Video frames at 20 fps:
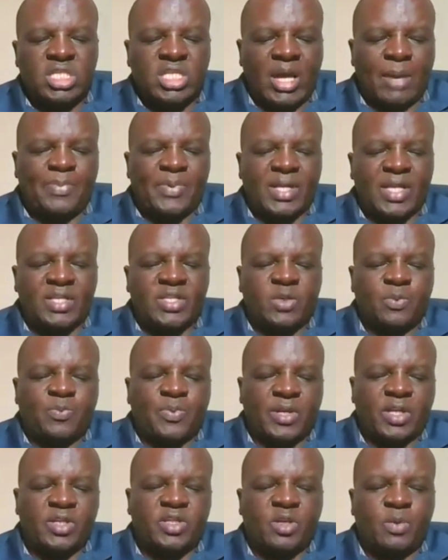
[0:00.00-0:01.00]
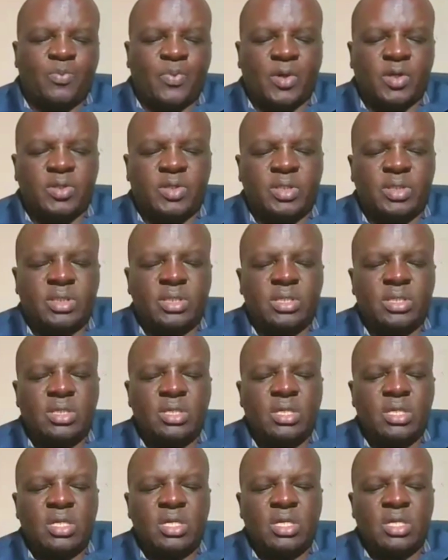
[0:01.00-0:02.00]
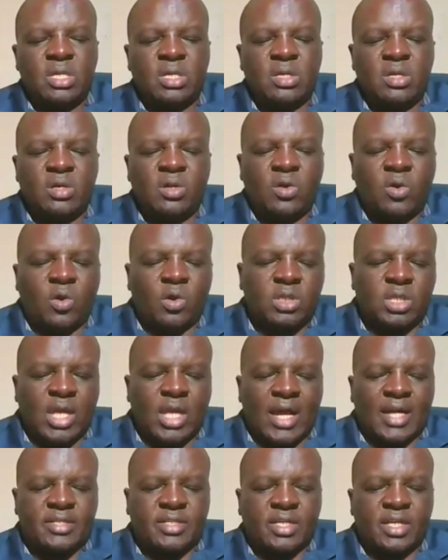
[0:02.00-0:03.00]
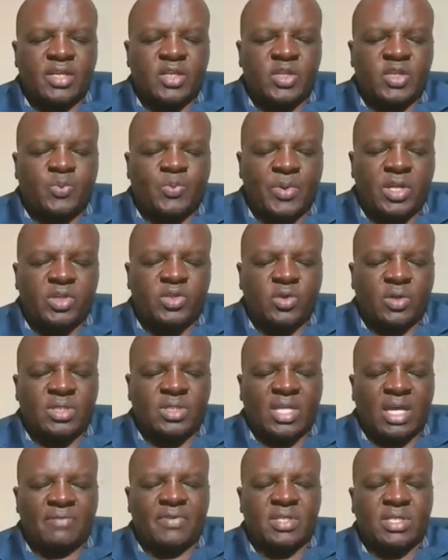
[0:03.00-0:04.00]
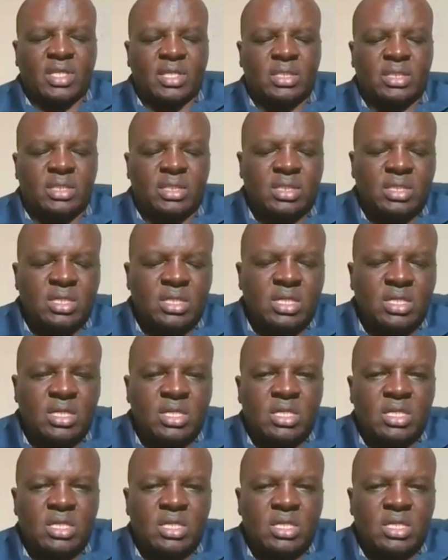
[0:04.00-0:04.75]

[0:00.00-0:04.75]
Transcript: chaplaincy principles, conducting spiritual services,